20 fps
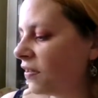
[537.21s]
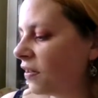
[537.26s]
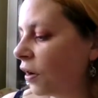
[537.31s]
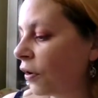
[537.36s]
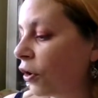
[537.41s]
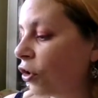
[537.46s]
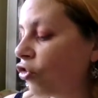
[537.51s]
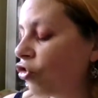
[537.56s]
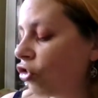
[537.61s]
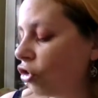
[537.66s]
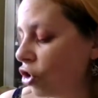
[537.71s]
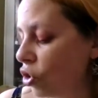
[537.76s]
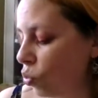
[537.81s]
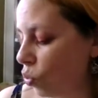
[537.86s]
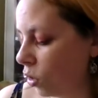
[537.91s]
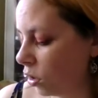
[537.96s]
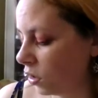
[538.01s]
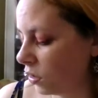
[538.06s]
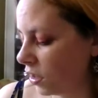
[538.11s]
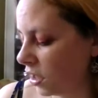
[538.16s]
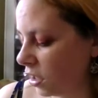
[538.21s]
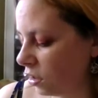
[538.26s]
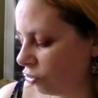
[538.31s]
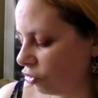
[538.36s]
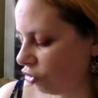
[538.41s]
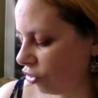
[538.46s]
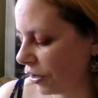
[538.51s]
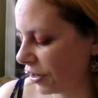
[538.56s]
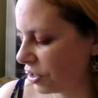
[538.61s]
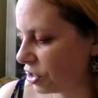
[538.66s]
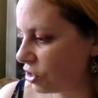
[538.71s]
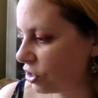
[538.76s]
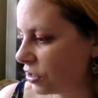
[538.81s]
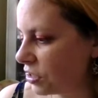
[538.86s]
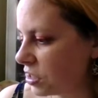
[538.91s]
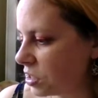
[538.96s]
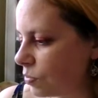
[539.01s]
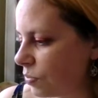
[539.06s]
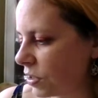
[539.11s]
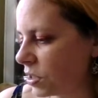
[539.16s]
I'm going to show you one of the
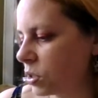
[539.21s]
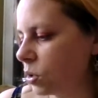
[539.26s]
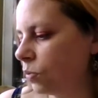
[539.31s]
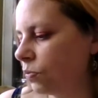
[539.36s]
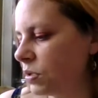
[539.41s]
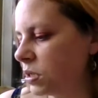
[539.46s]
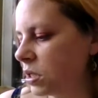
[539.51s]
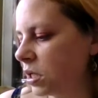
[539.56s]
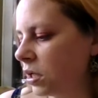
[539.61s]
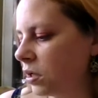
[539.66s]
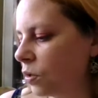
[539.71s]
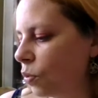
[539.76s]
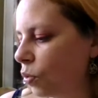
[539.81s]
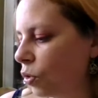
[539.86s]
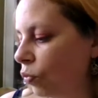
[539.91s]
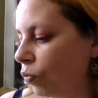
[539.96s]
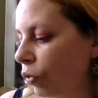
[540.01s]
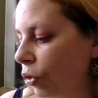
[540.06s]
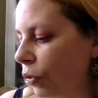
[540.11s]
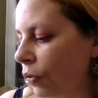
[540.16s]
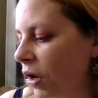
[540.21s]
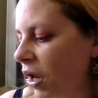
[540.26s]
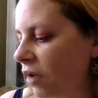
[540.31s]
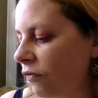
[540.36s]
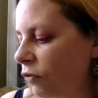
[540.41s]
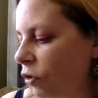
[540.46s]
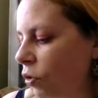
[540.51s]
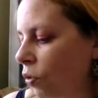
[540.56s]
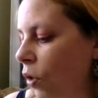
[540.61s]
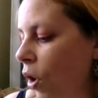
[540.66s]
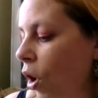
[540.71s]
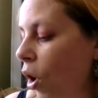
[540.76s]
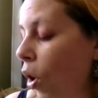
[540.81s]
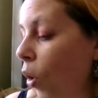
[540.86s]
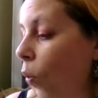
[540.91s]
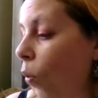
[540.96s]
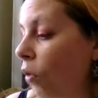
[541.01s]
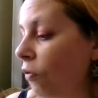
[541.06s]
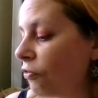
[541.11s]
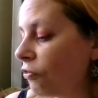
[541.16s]
illustrations because obviously I don't want to ruin it if you
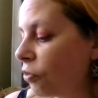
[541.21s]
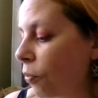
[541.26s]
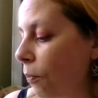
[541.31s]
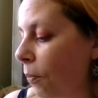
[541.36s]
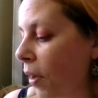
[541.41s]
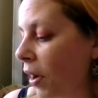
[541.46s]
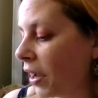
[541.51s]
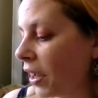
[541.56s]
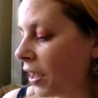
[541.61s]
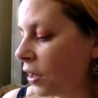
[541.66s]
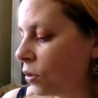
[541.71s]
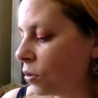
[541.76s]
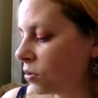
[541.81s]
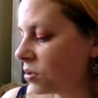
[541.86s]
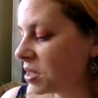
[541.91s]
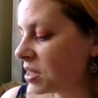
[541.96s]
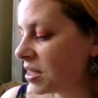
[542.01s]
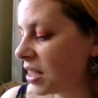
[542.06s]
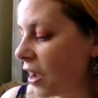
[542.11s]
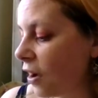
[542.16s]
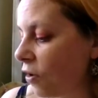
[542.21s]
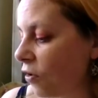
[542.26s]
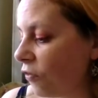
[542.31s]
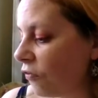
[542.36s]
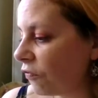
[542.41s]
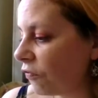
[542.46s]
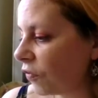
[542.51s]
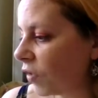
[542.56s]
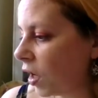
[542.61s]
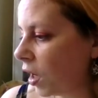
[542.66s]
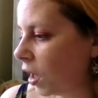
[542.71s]
want to buy it yourself.